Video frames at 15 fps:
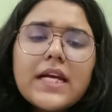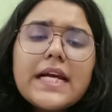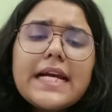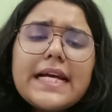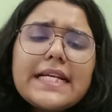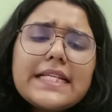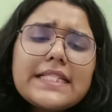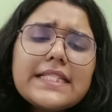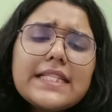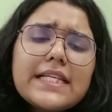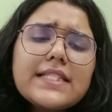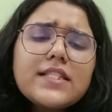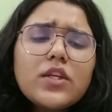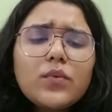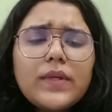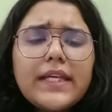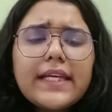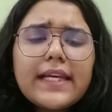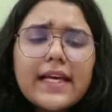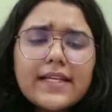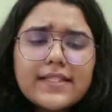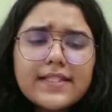It is this unique
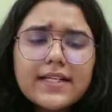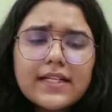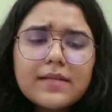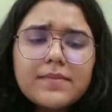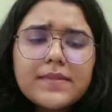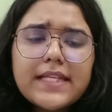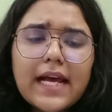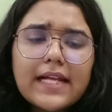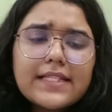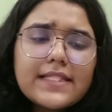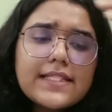circumstance